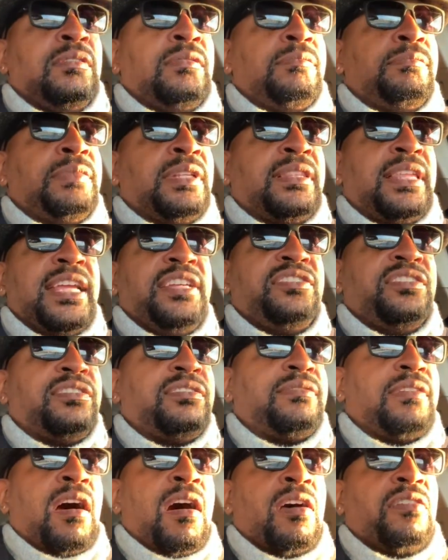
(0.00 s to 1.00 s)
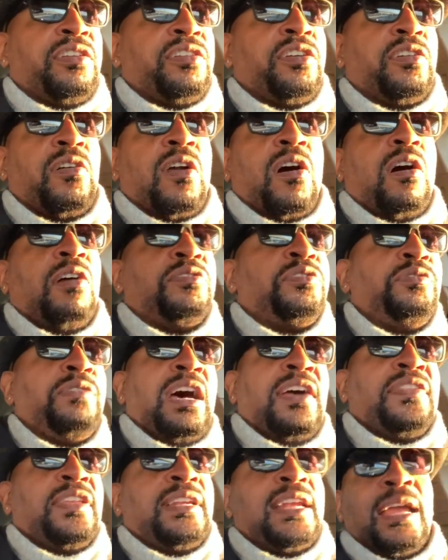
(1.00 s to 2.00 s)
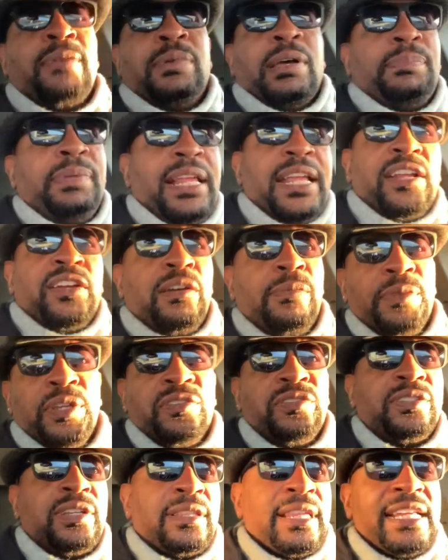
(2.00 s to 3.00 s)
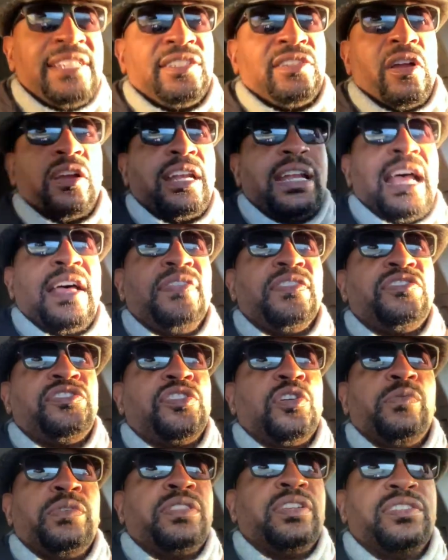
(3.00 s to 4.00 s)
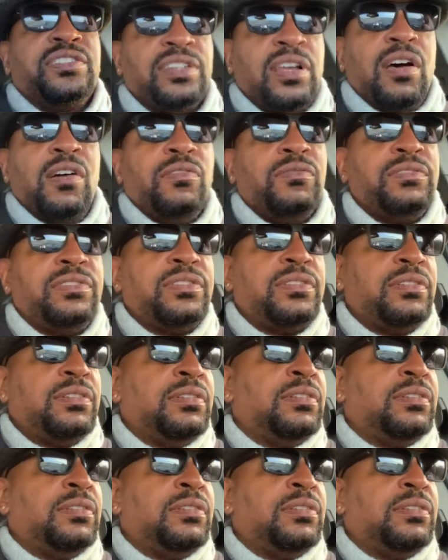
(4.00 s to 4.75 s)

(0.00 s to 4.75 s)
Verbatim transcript: But they just honored her all throughout the night by playing her music. They started out the show with her songs.